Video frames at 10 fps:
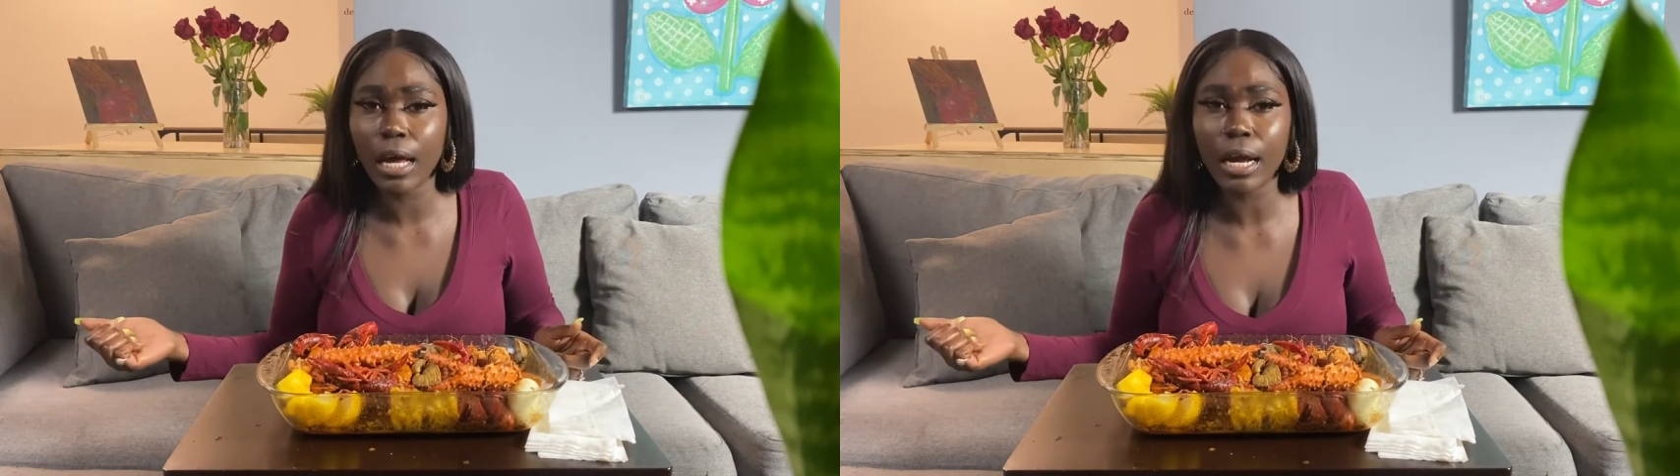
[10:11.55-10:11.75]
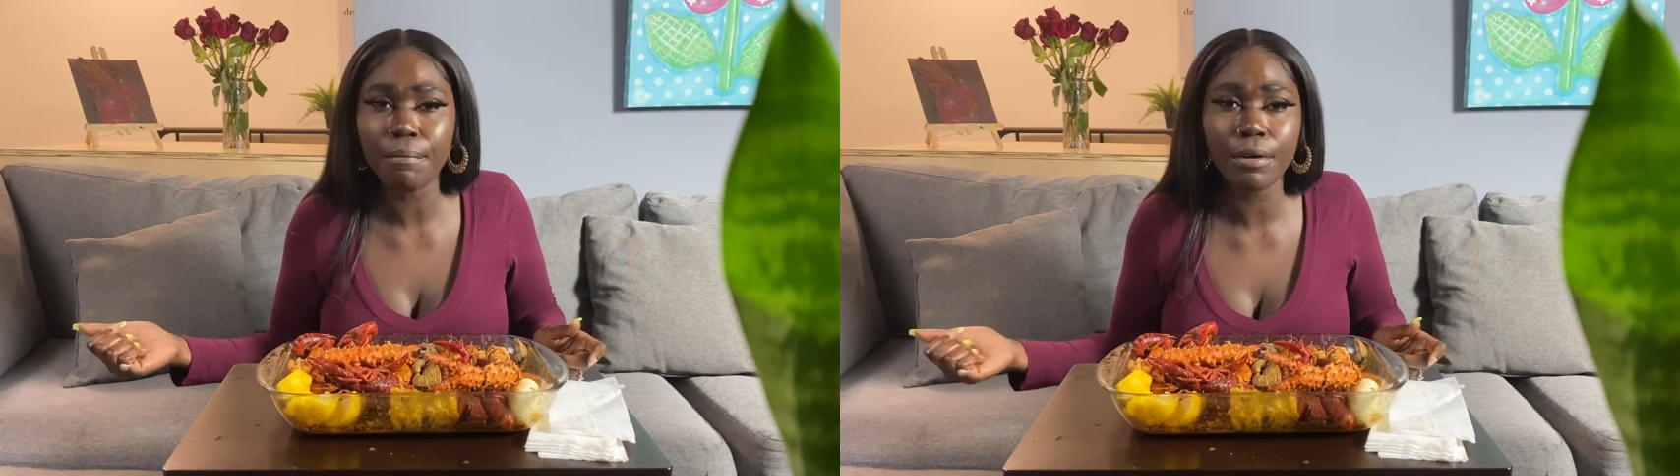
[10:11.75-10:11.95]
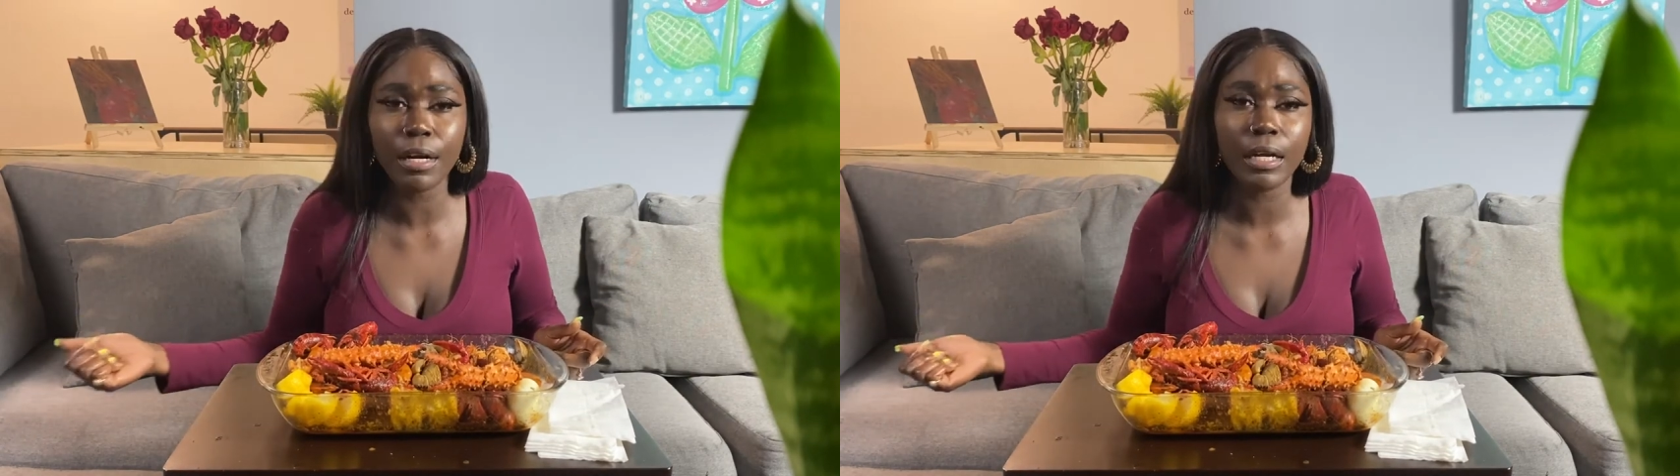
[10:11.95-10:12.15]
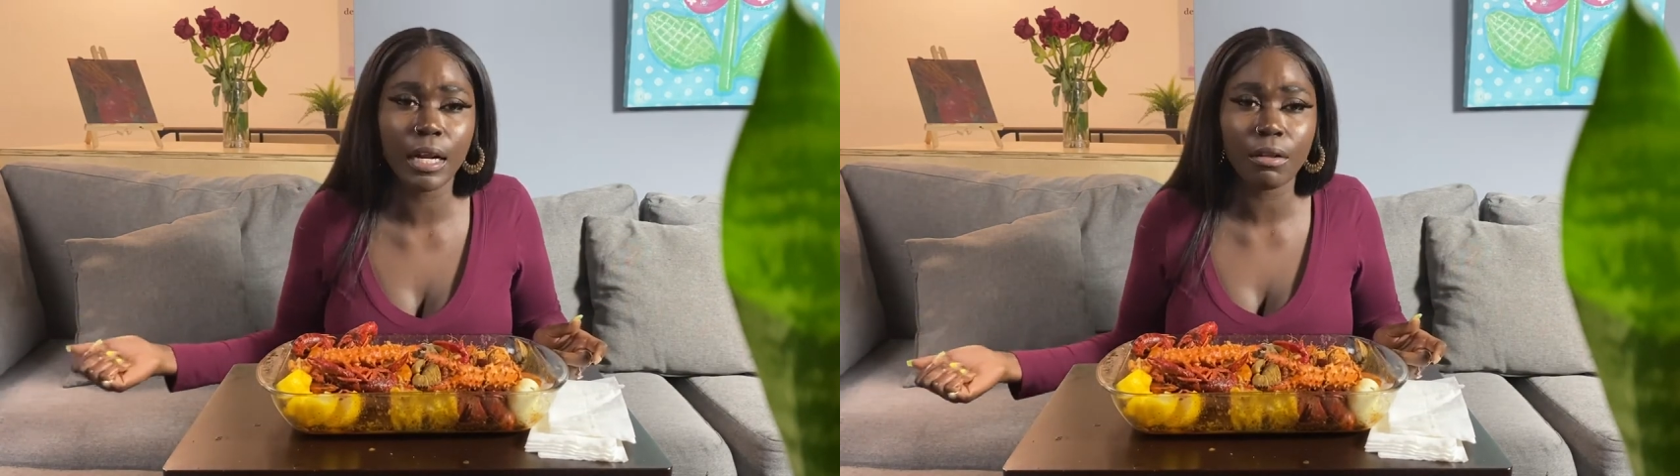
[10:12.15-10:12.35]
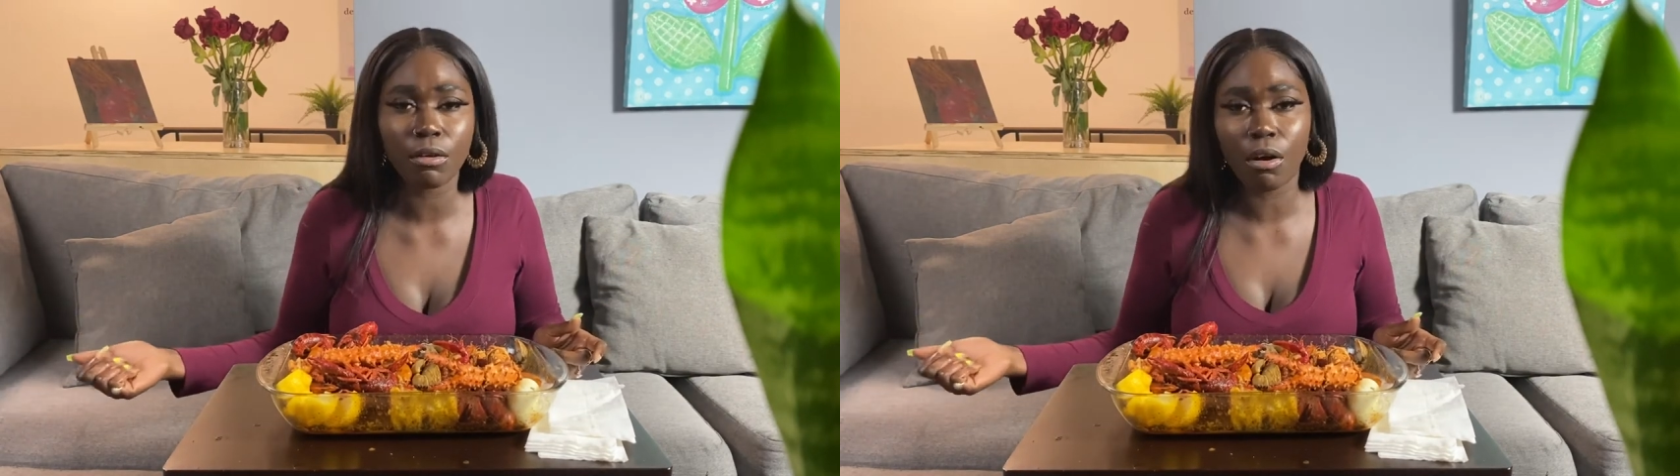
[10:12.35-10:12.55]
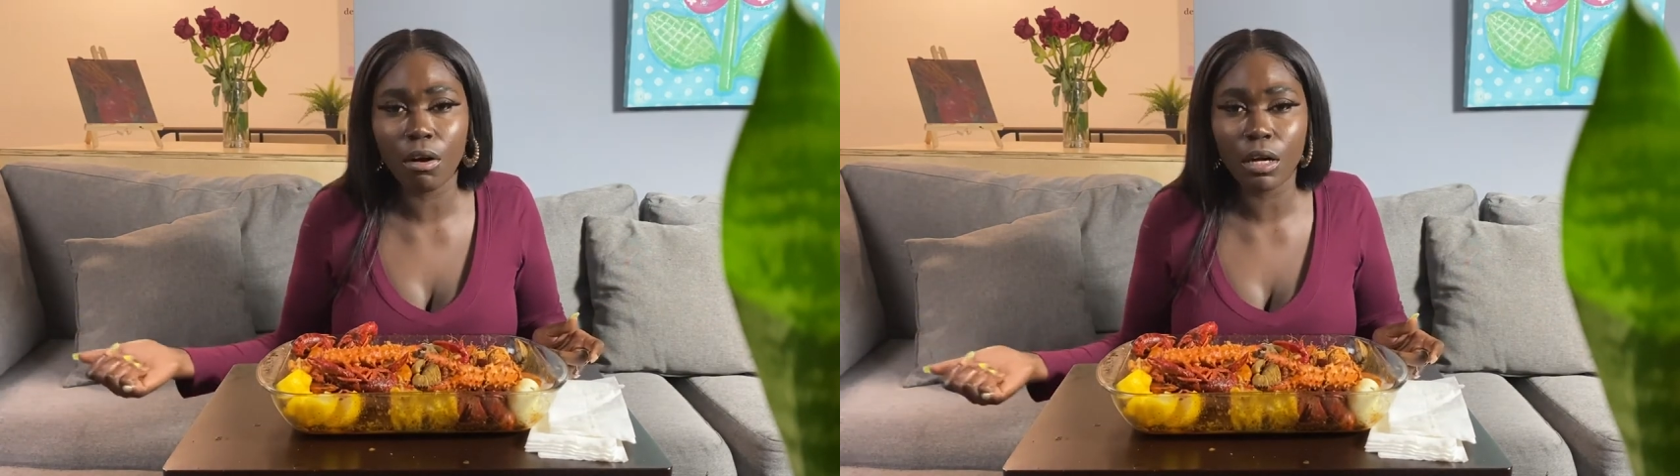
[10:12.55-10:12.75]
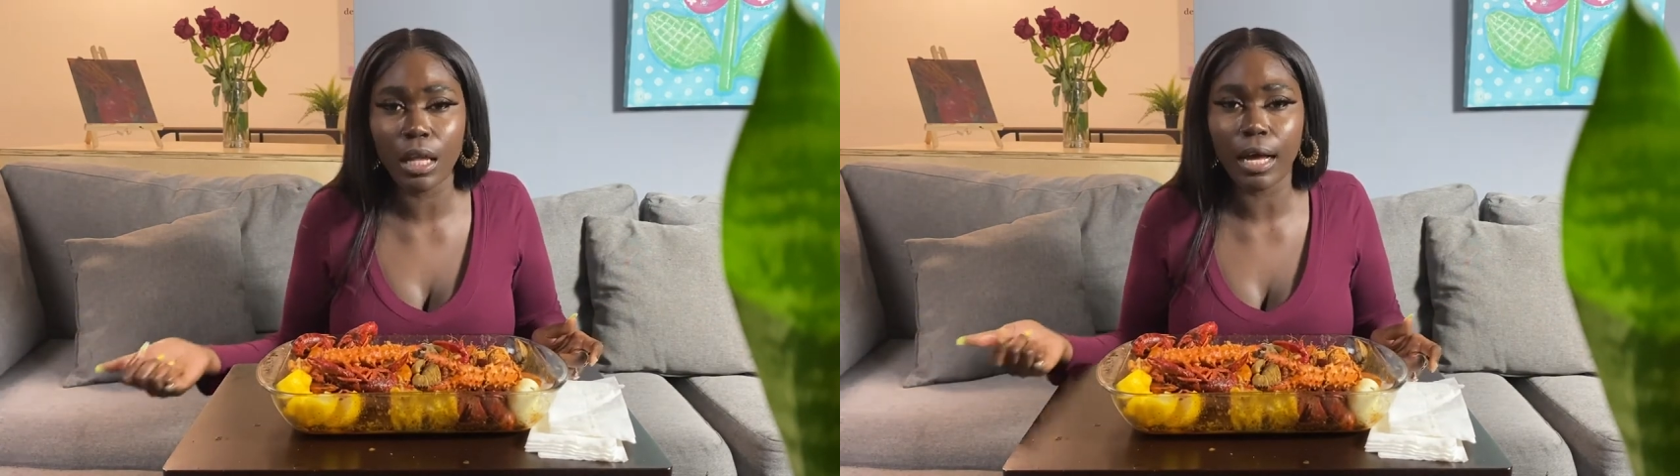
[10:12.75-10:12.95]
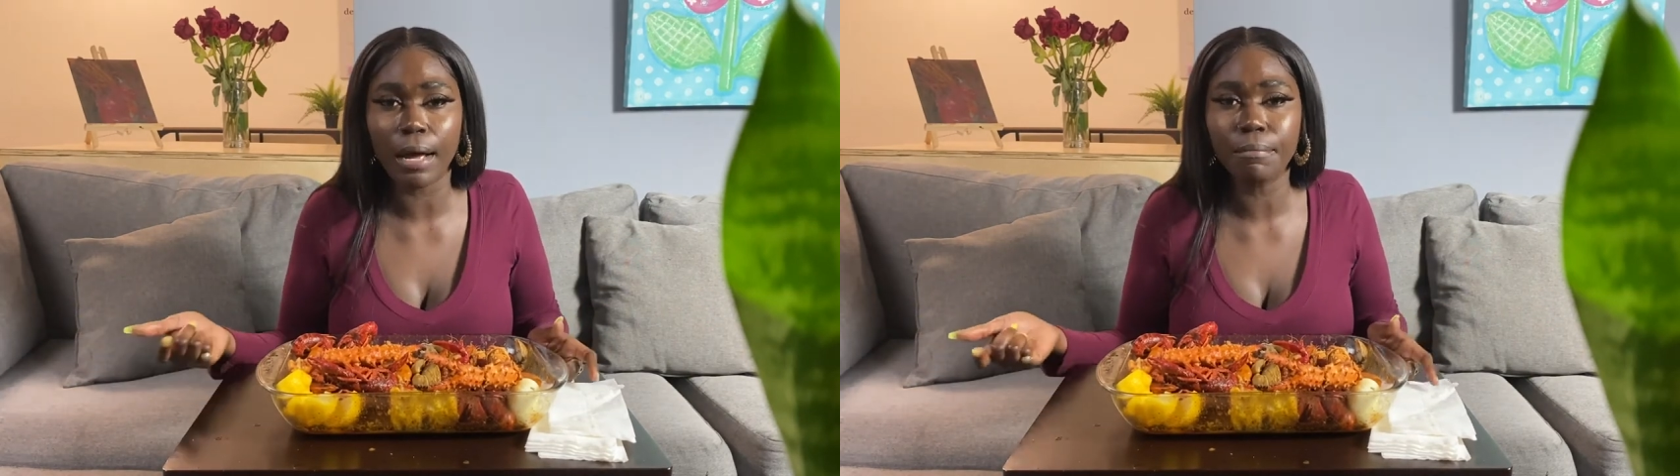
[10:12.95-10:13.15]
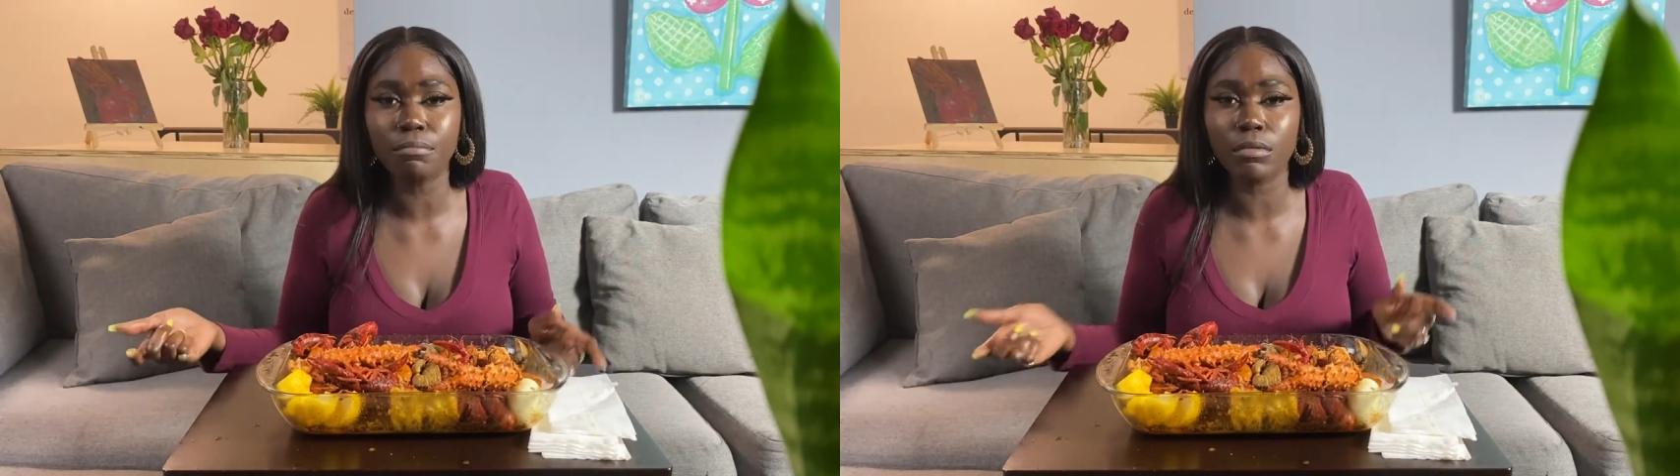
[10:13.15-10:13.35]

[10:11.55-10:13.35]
Like, I'm ready to get out the car. Like,